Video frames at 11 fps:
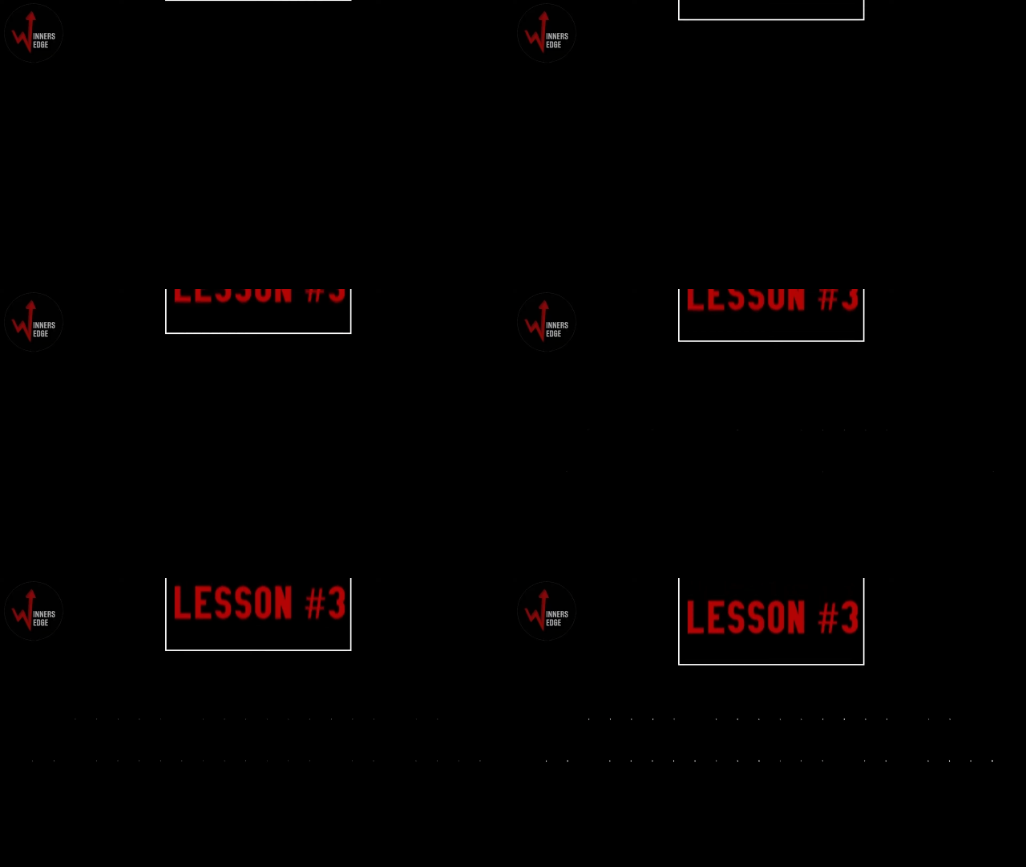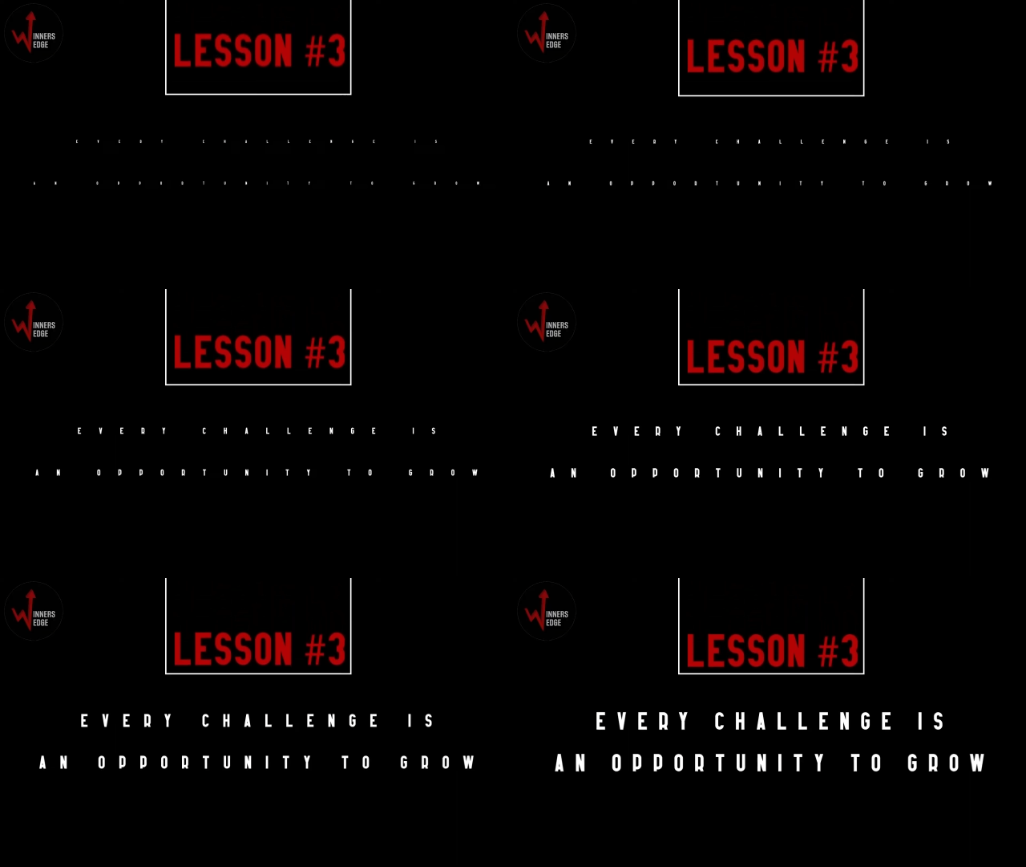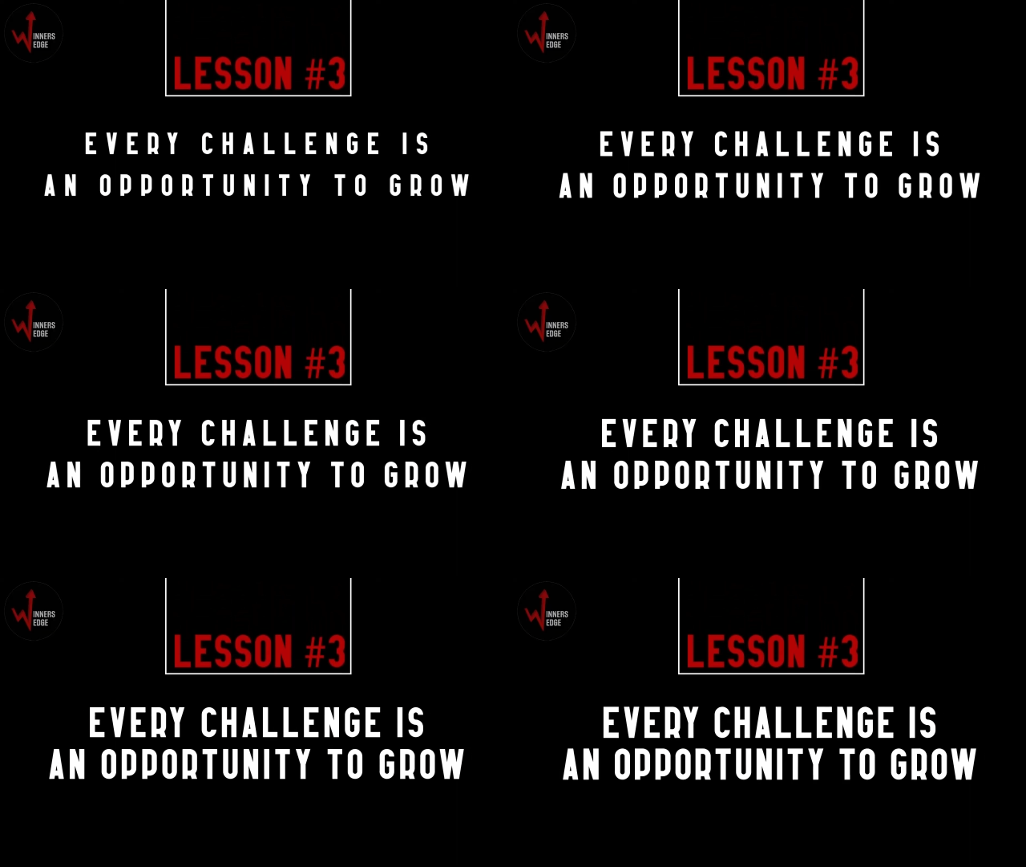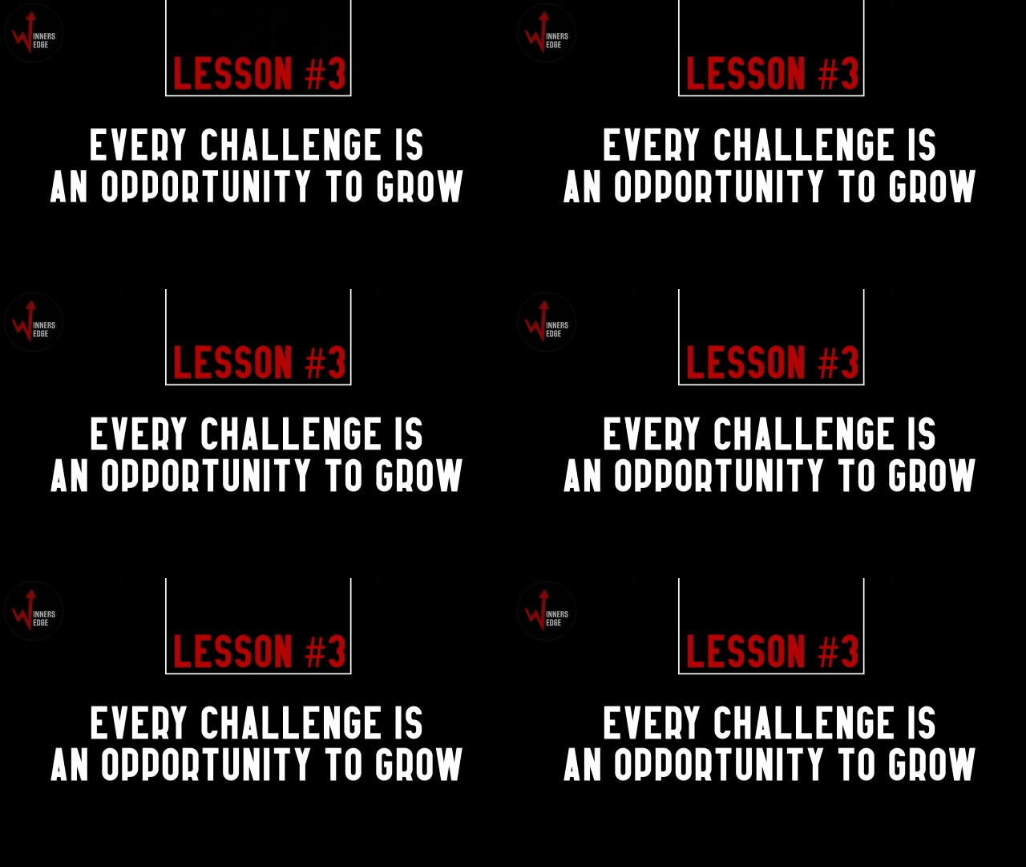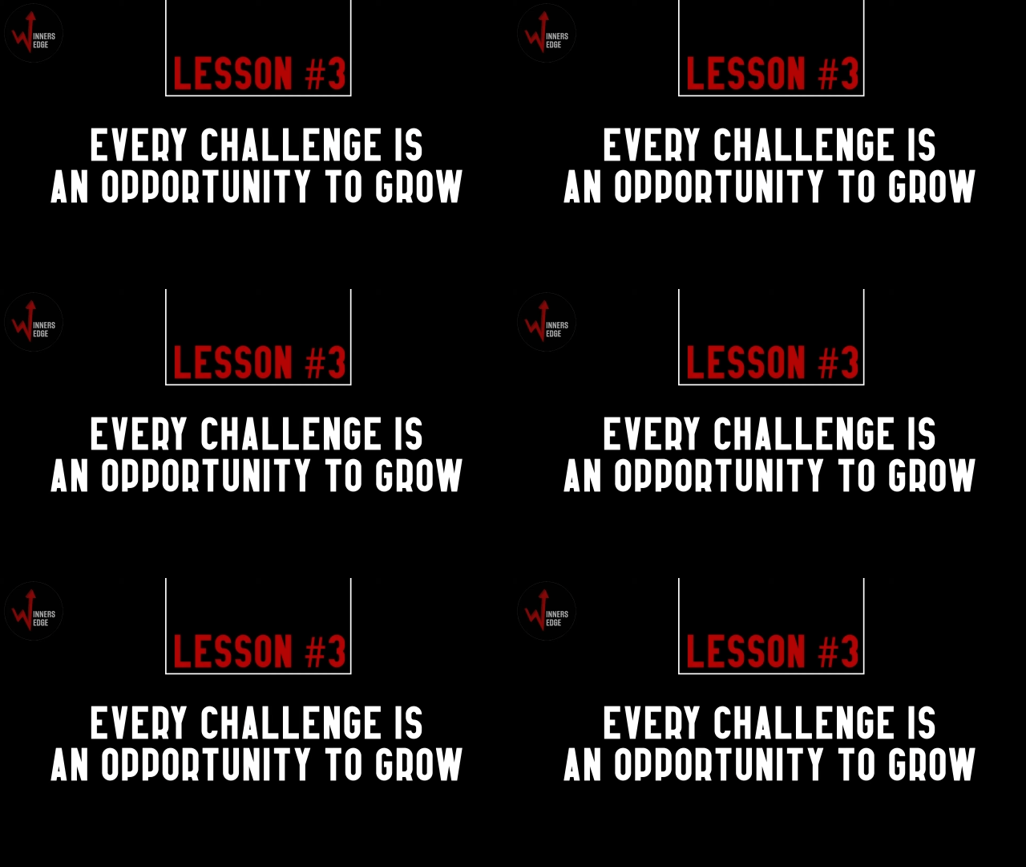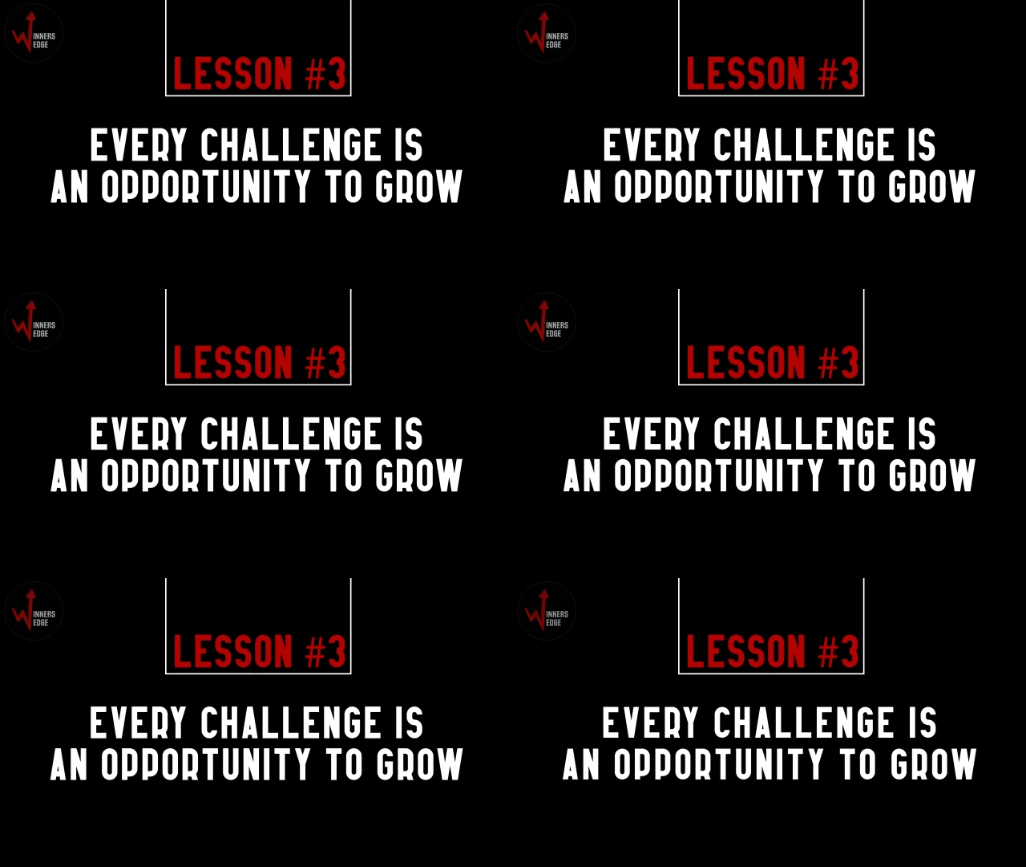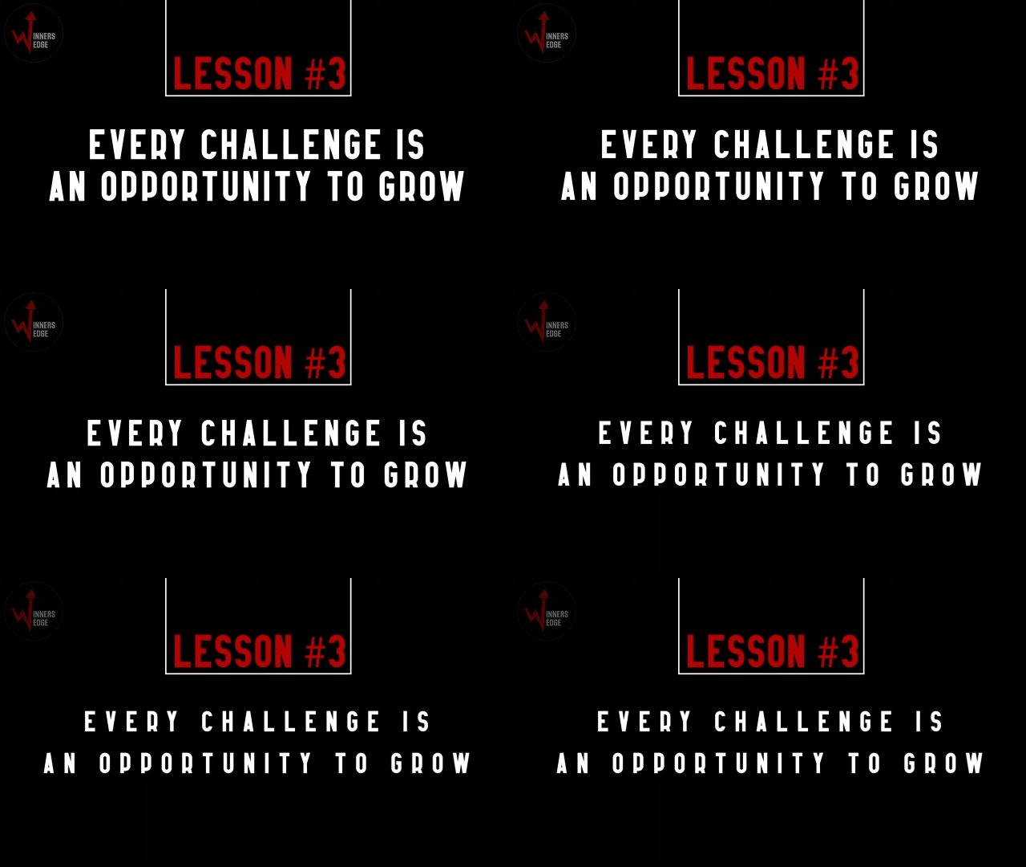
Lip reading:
No face is visible, so there are no lips to read.